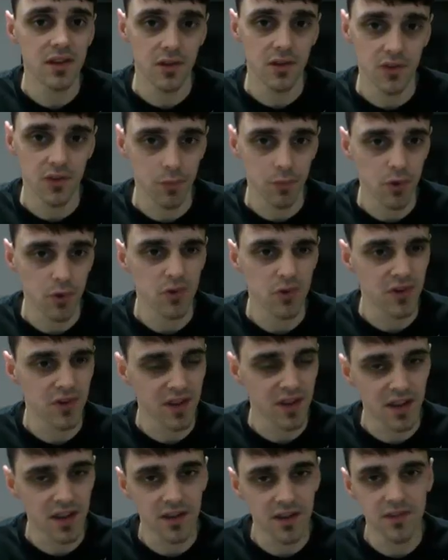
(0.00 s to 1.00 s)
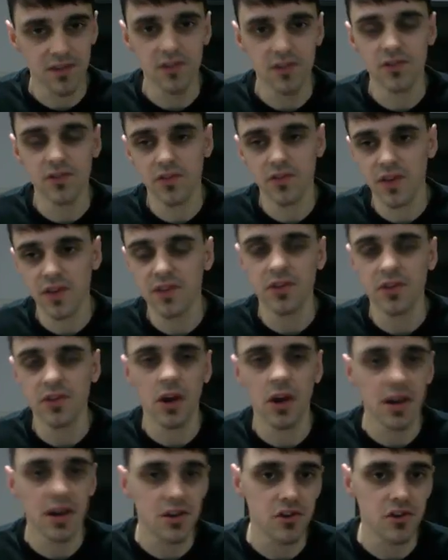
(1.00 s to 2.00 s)
the support tickets and things are
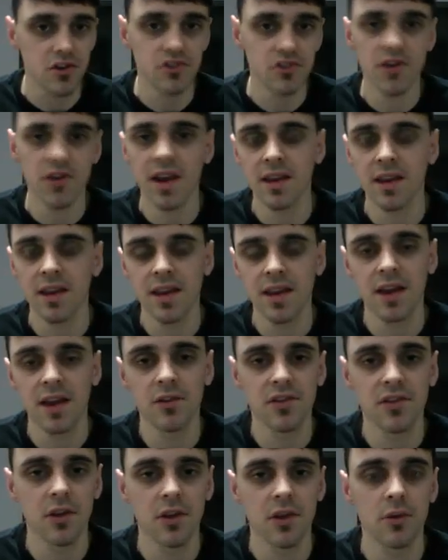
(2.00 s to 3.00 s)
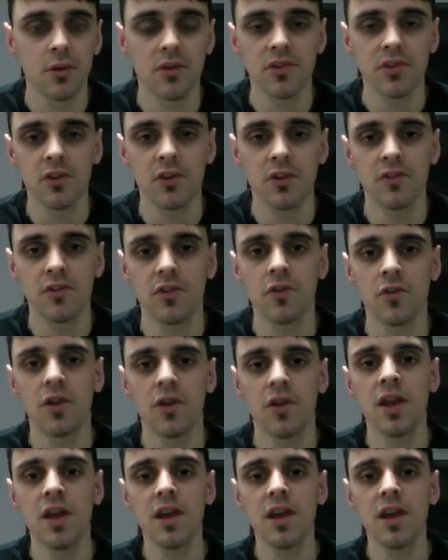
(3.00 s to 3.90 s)
kind of just dragging down, so on and so forth.